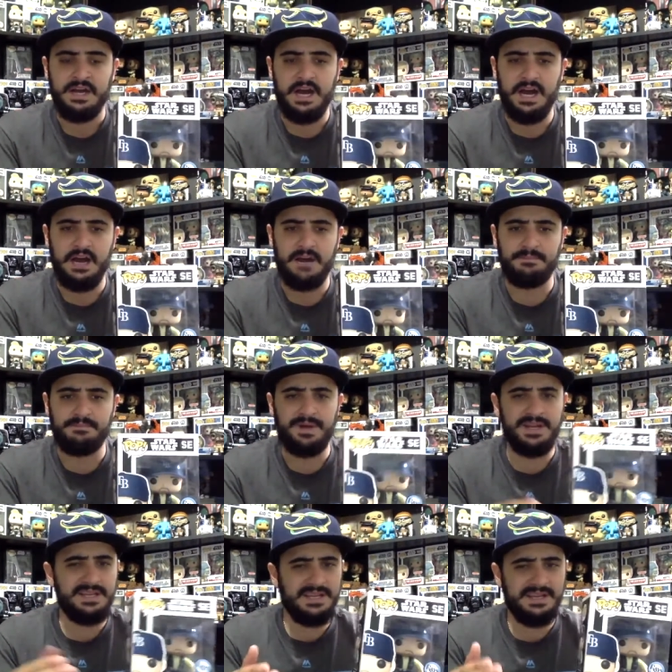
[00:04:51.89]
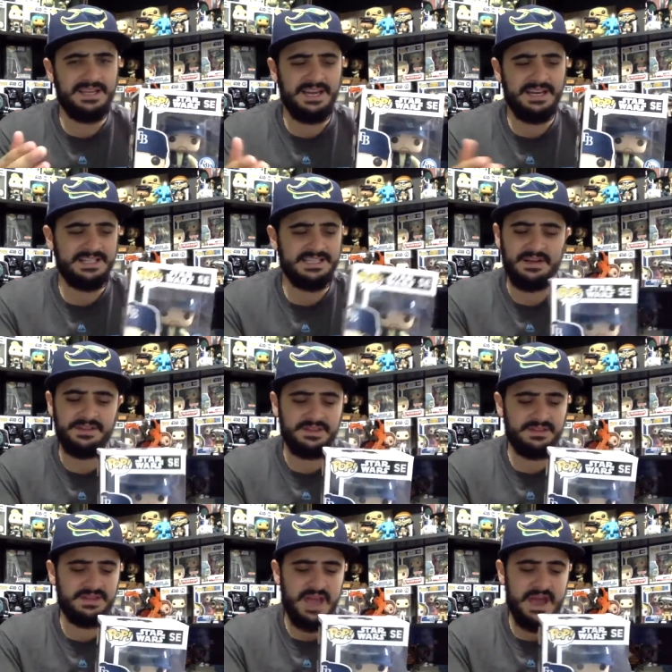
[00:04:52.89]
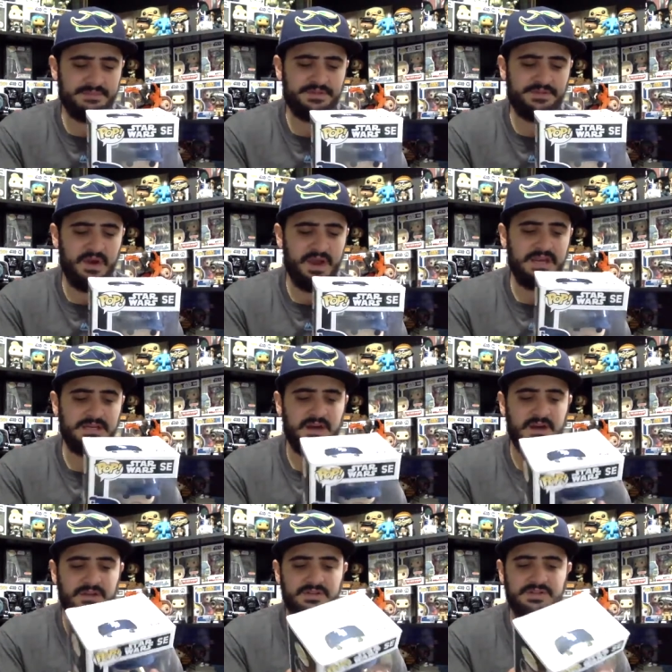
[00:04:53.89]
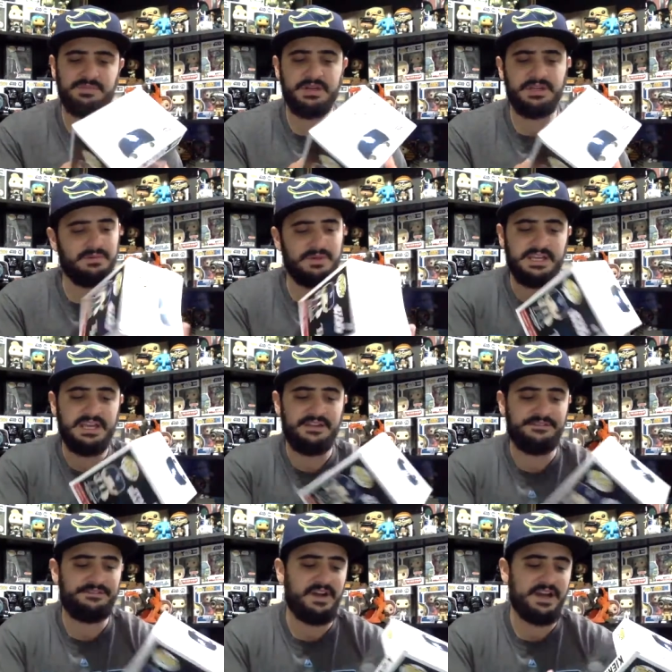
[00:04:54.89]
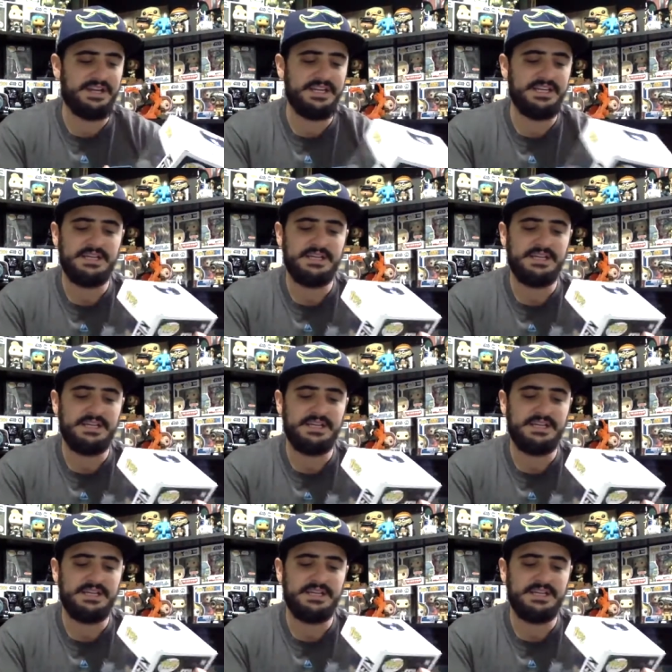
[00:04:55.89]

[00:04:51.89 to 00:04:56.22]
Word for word: Um, but again, it's on the apps for eight dollars, but you really can't find it